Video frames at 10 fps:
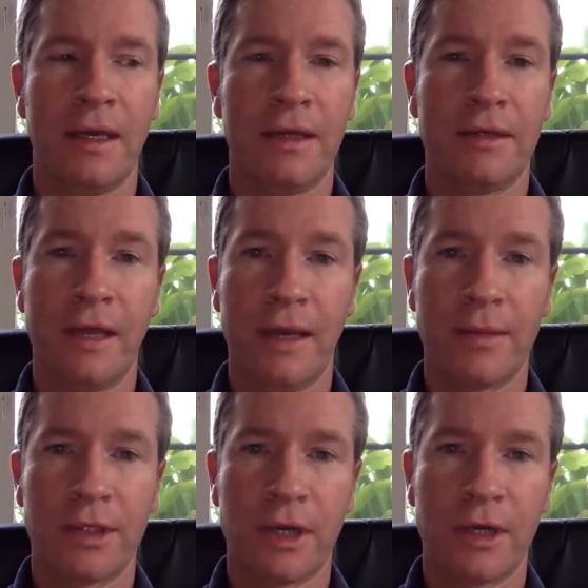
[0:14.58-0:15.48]
And today I'm
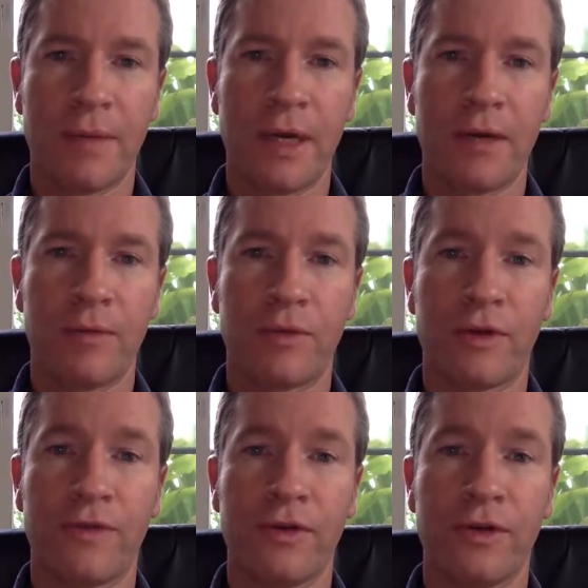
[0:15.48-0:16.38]
going to talk about
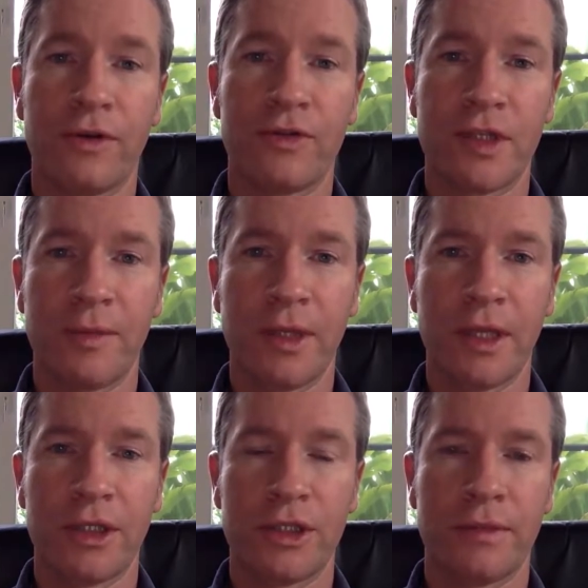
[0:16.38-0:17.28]
peripheral nerve
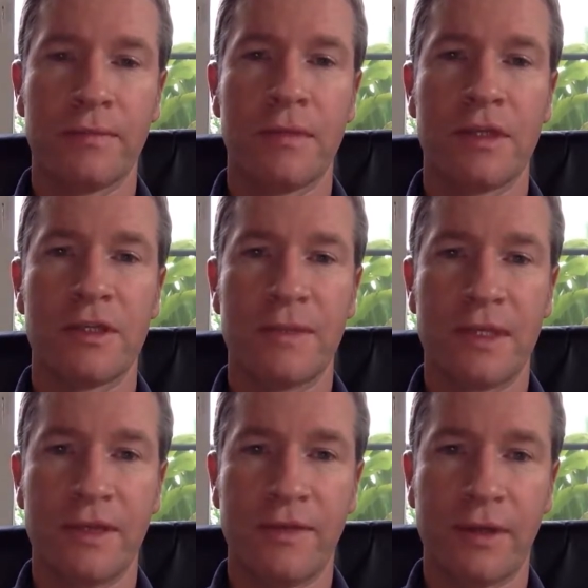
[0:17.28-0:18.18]
stimulation
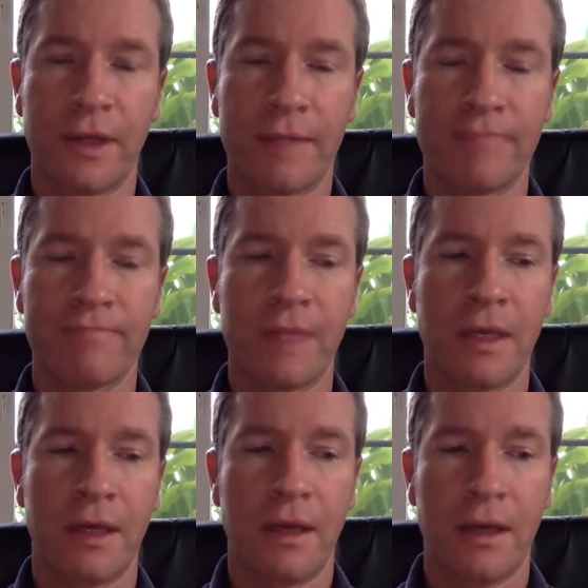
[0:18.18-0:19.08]
specifically.
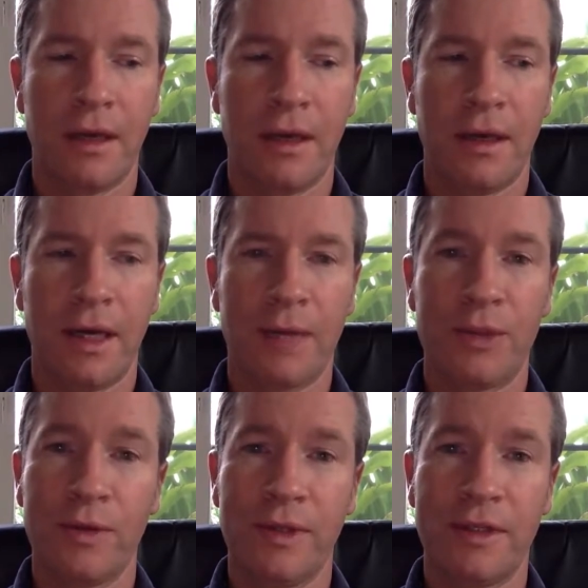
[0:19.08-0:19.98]
I'm
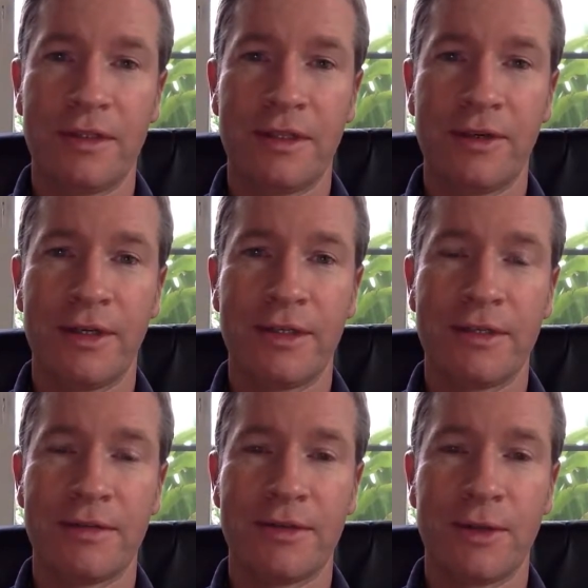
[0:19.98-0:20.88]
doing these
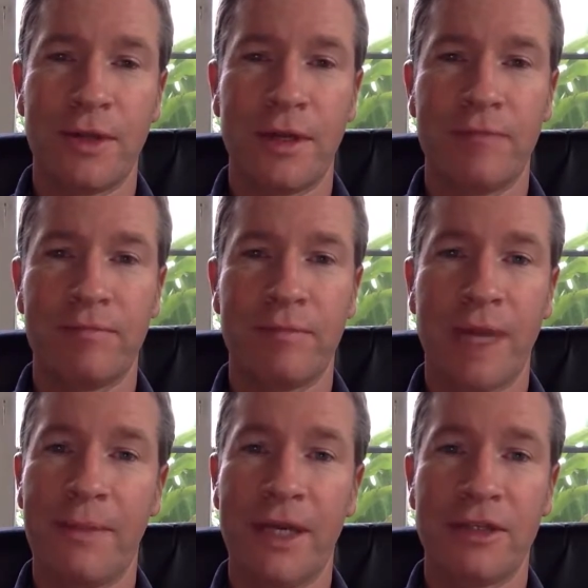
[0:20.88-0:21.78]
series so that
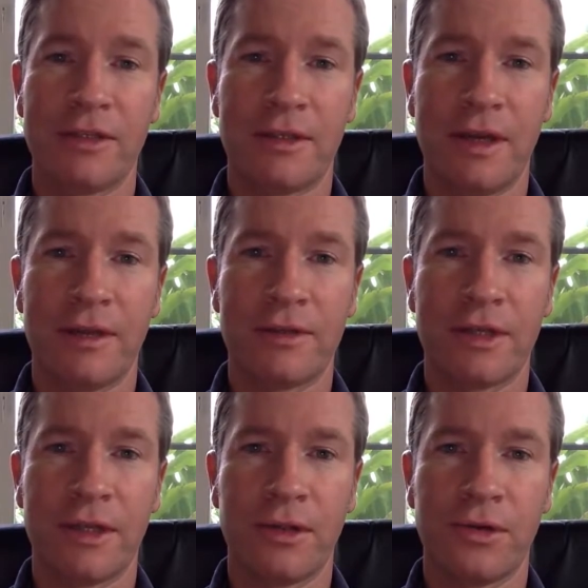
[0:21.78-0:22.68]
my patients and others
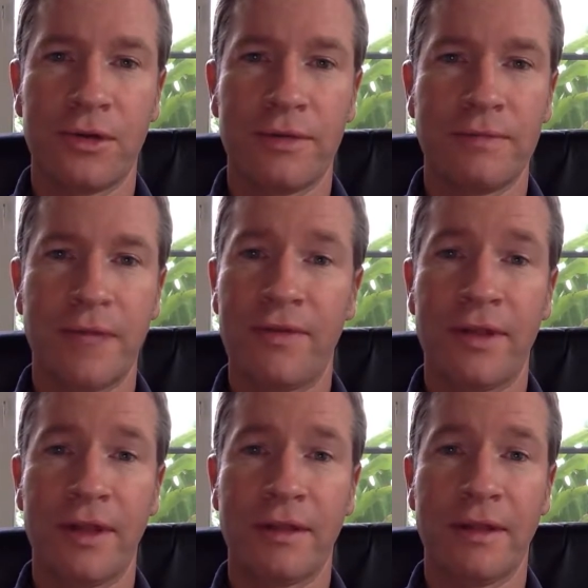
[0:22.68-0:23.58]
can learn
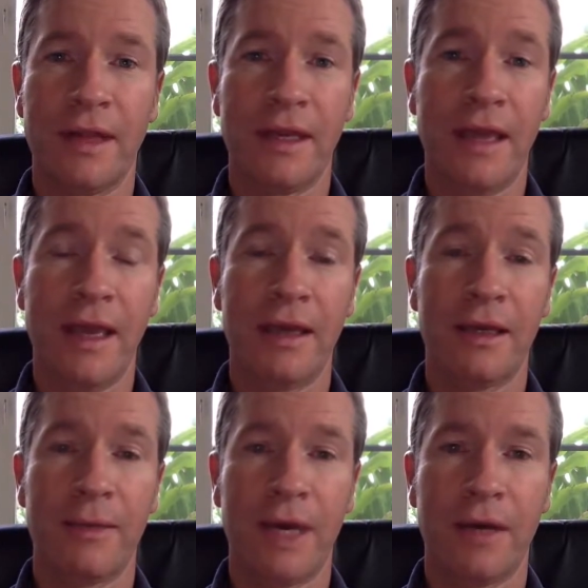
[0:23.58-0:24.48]
everything that they
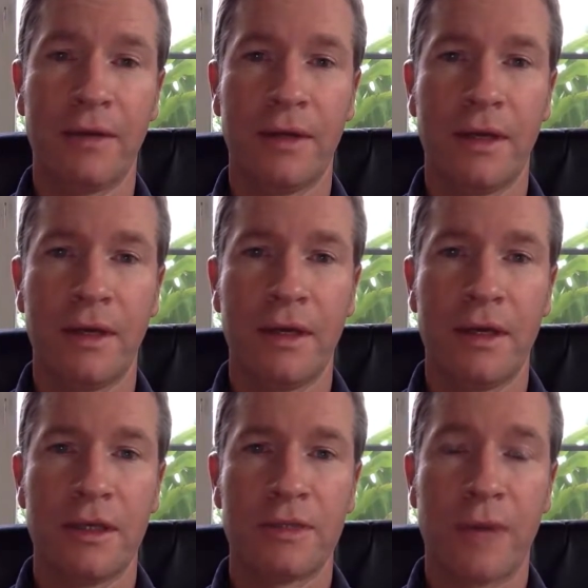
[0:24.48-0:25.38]
can about
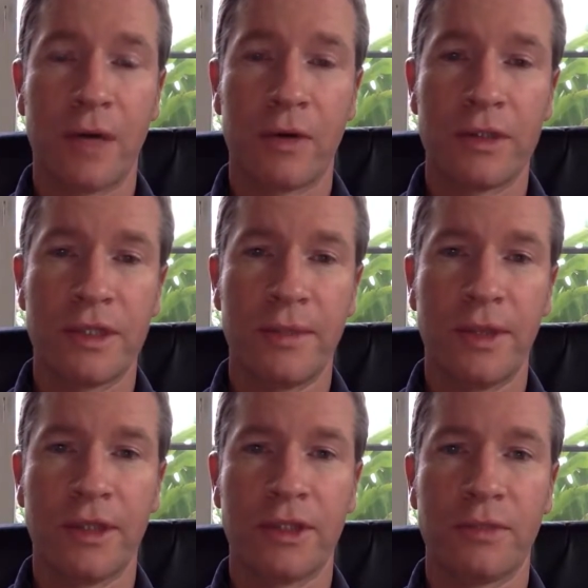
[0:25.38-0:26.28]
spinal cord
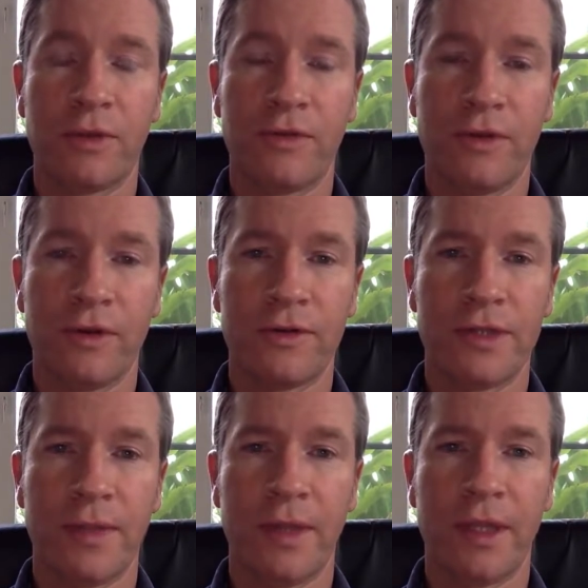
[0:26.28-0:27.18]
stimulation, peripheral nerve
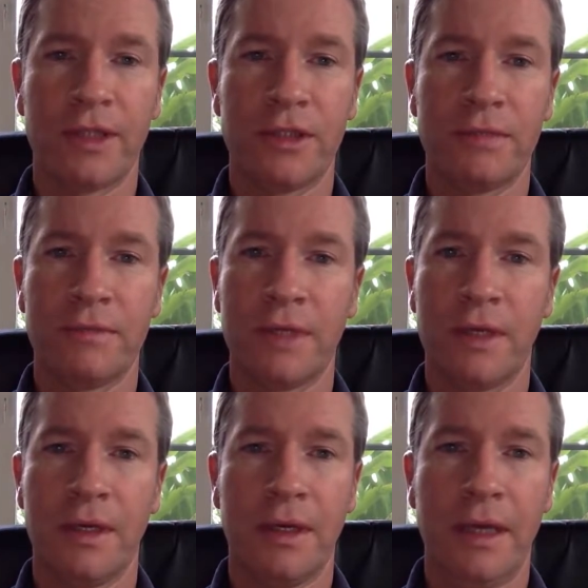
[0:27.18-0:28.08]
stimulation,
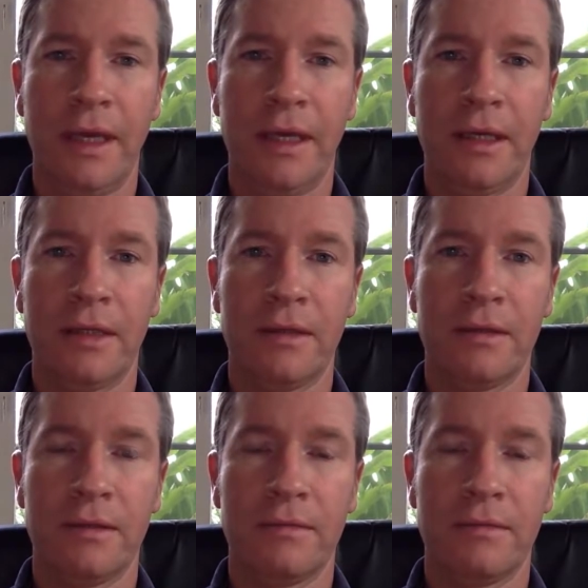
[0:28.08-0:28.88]
and